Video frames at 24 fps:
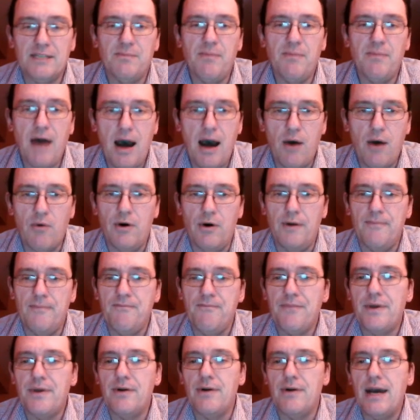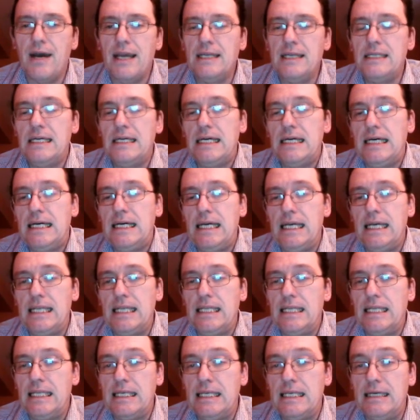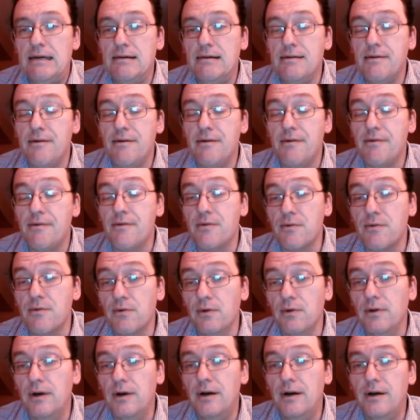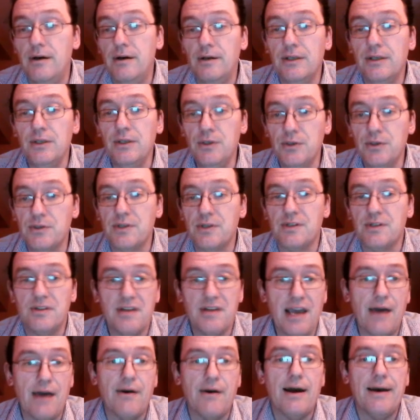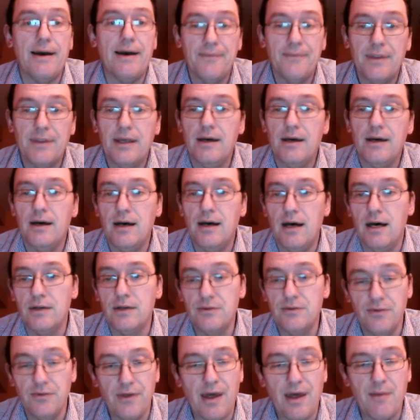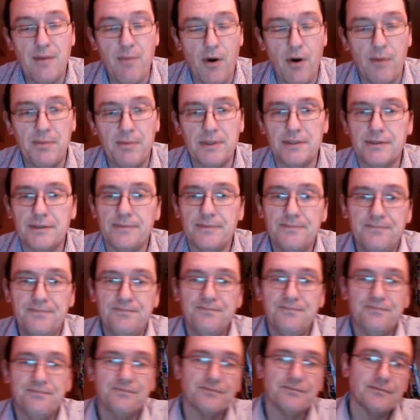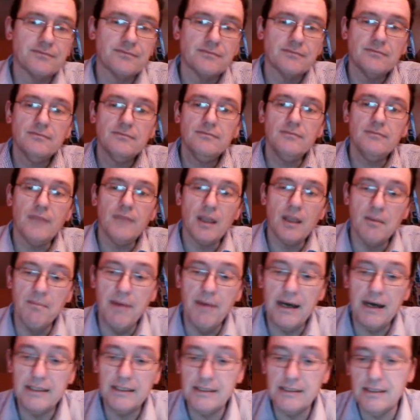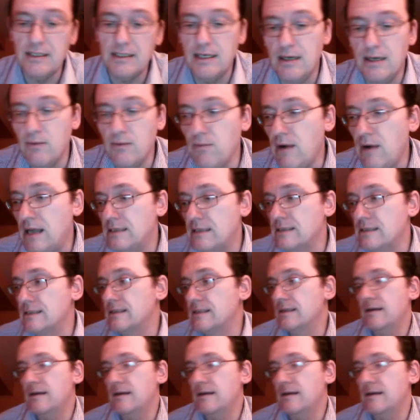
power, right? And the ruler uses terror to that purpose. But once